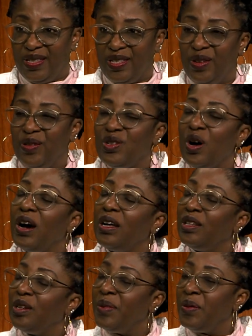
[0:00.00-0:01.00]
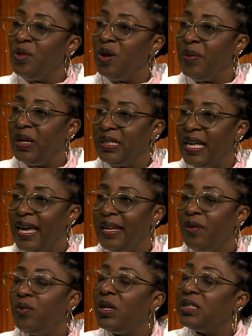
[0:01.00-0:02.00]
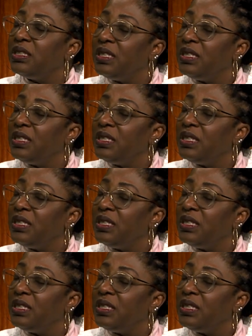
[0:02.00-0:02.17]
So talk a little bit more about that and what does